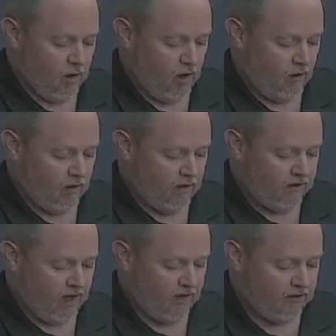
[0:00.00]
pollen
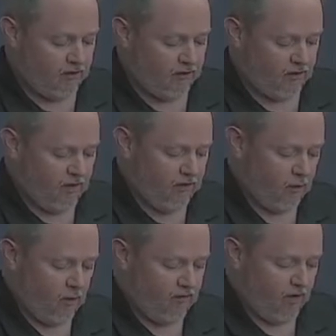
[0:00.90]
attaches
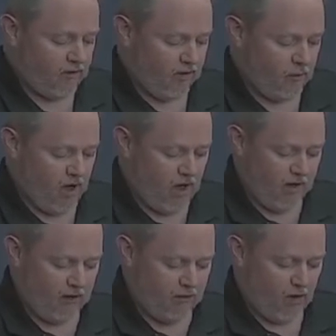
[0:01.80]
to a fuzzy
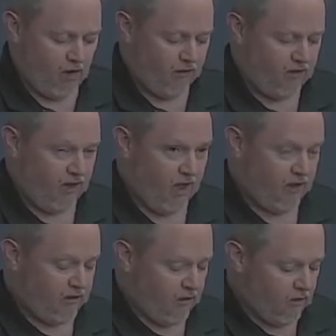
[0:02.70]
body drawn to
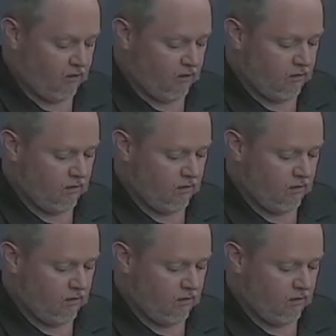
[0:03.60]
nectar.